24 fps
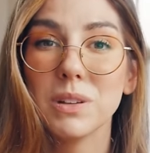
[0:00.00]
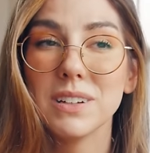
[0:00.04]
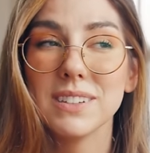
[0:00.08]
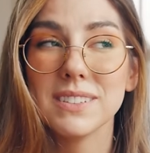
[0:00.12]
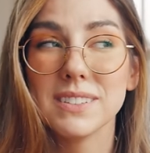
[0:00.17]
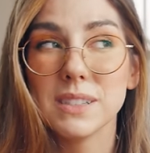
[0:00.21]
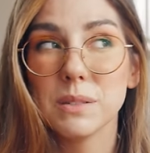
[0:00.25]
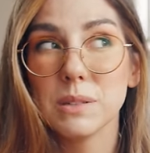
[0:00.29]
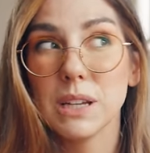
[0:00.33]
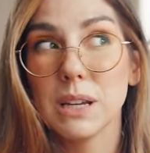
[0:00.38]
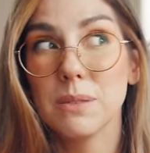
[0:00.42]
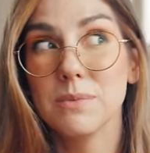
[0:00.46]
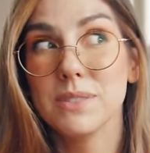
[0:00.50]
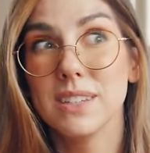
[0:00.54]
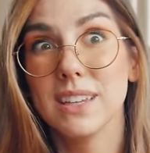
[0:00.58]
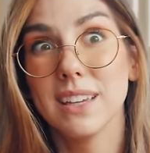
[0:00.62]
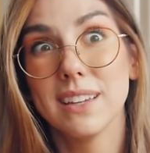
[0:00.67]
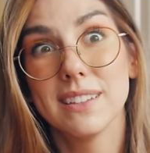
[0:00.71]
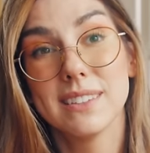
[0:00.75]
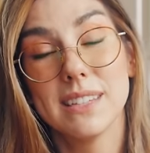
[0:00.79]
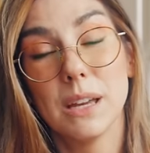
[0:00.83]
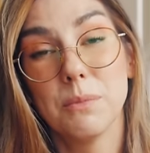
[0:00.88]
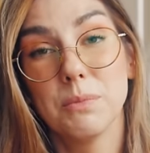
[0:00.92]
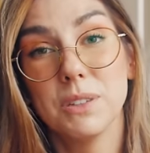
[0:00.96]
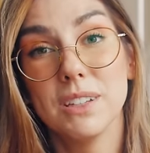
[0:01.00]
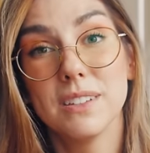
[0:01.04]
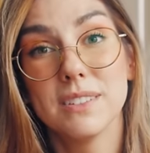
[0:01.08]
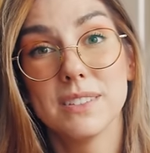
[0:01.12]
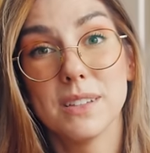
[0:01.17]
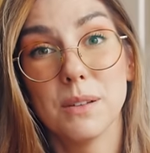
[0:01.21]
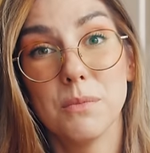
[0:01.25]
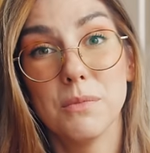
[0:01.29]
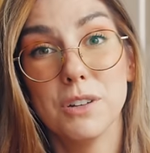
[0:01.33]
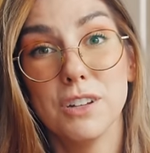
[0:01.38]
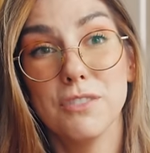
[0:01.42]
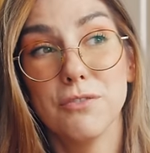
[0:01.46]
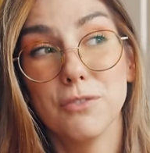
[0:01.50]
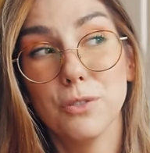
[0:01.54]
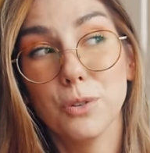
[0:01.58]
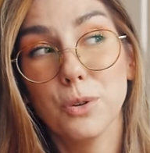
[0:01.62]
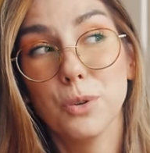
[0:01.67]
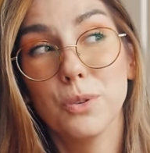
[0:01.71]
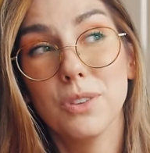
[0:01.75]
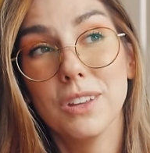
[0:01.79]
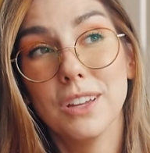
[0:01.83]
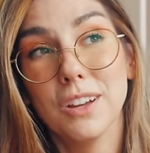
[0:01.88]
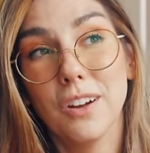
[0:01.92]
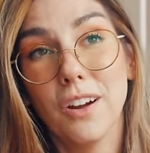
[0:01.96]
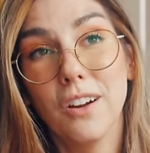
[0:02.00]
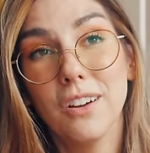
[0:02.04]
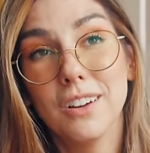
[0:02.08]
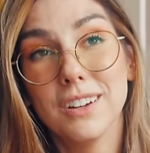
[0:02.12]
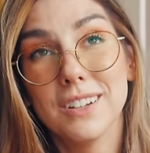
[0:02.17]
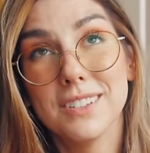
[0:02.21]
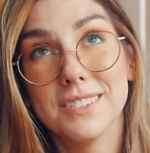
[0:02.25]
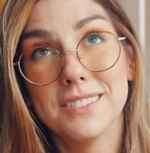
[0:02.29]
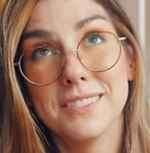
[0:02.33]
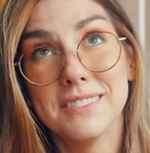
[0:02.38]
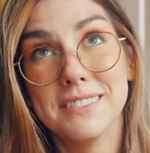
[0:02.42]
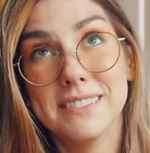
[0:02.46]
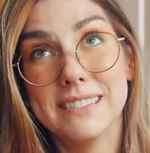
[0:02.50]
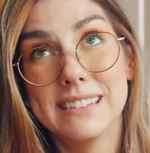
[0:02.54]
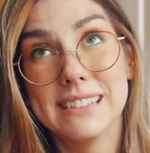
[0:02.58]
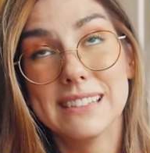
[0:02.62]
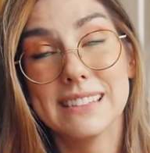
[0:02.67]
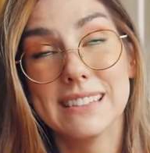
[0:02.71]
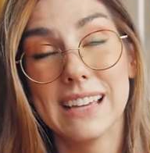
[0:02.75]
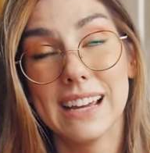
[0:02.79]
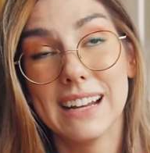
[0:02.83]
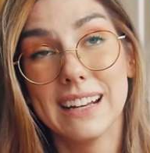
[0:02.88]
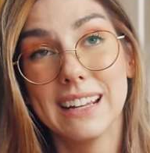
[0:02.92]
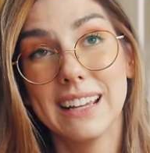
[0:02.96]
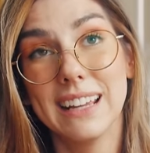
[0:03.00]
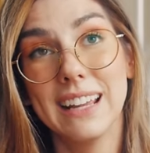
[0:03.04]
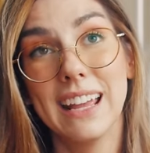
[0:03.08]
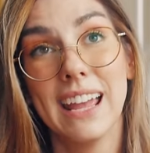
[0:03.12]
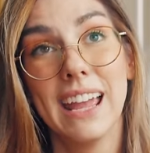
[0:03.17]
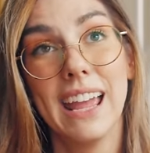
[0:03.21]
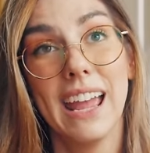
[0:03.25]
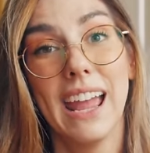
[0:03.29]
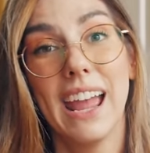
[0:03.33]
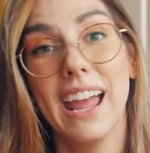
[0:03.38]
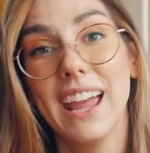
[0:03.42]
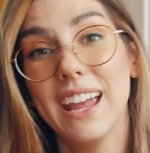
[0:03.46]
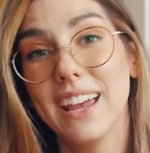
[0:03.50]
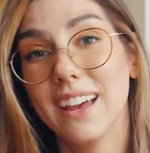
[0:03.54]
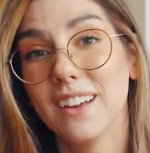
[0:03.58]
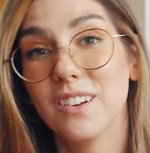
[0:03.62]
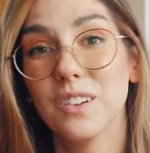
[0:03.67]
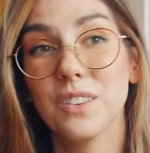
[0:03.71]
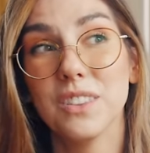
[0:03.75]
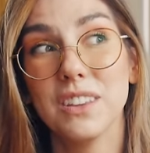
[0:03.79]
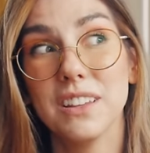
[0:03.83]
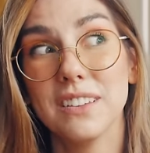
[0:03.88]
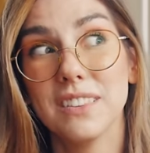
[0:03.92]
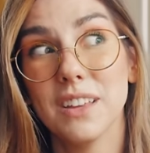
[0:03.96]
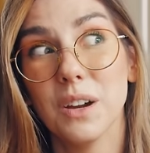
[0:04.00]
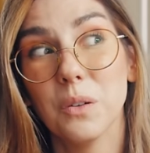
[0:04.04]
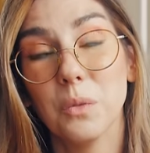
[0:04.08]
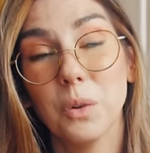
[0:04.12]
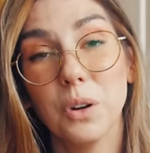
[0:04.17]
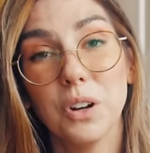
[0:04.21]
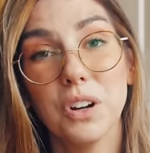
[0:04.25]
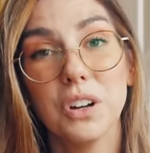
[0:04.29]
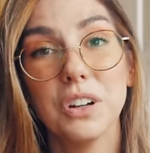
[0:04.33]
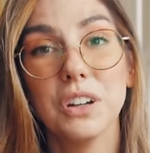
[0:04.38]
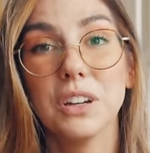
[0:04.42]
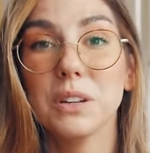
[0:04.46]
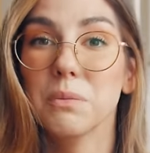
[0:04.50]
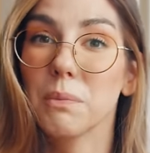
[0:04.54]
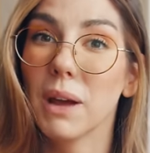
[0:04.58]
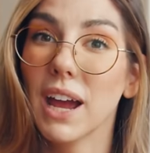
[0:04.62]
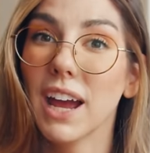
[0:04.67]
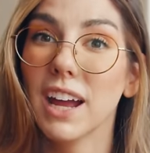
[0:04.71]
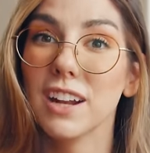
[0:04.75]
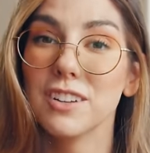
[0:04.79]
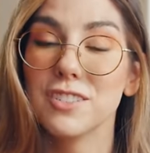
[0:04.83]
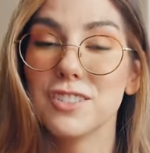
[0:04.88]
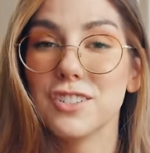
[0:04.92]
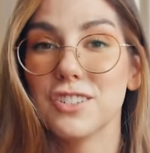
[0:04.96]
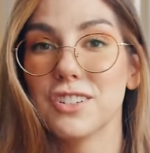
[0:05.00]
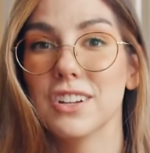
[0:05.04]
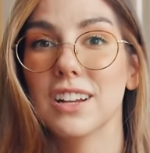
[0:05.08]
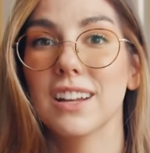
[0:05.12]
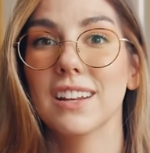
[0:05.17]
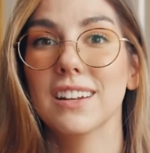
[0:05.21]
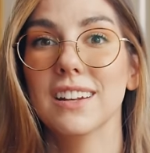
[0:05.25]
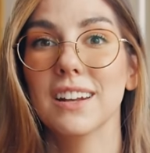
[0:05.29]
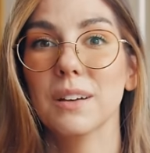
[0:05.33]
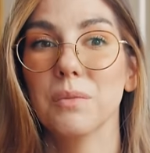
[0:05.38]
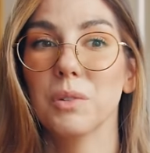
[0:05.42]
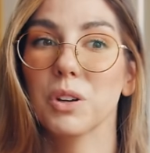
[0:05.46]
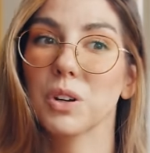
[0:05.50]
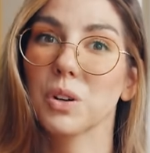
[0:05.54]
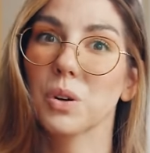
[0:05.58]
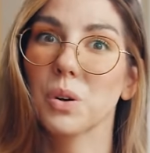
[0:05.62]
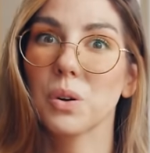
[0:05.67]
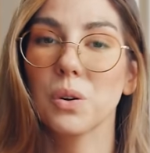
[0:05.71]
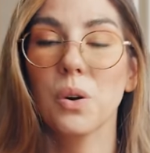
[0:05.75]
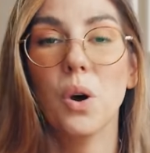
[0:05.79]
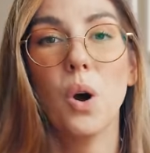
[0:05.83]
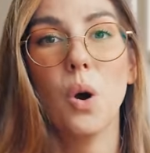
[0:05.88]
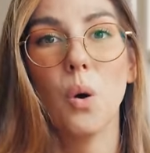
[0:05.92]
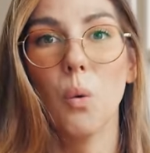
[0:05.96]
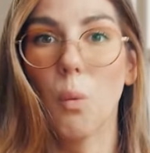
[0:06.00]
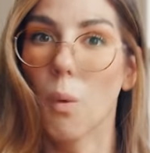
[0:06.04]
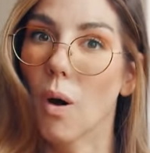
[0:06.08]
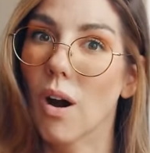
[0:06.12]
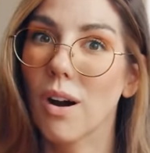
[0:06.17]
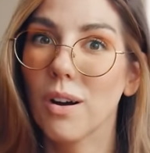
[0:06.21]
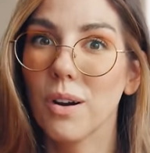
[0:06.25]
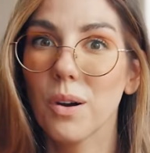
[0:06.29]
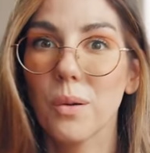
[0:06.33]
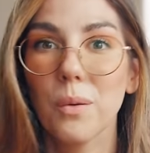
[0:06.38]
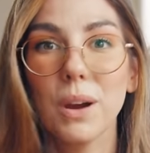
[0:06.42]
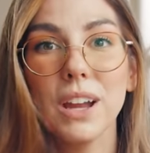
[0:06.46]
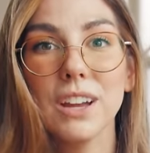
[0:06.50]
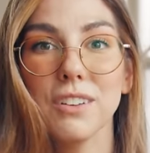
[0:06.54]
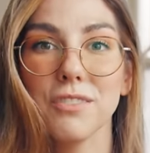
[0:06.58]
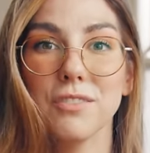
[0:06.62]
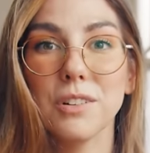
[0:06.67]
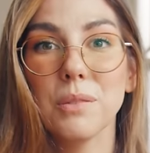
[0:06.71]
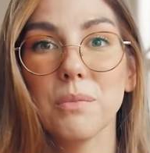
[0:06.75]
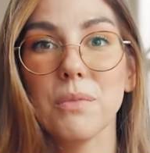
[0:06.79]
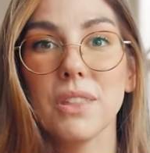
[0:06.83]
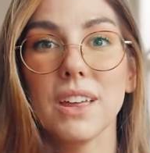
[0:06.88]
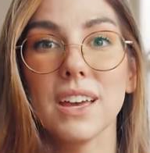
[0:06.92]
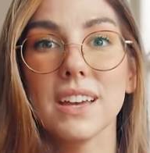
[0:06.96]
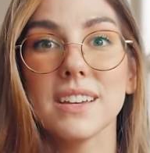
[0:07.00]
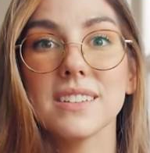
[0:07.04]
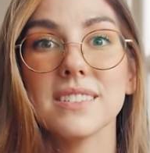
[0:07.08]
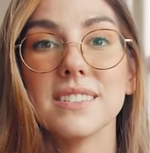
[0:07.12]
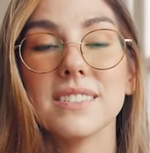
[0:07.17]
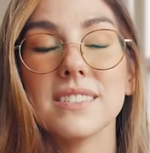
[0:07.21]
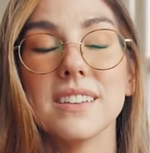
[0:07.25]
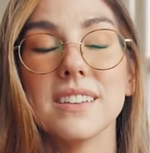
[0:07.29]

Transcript: And sometimes accepting somebody for who they are is deciding, hey, I don't think that we're a good match and I'm going to walk away from this.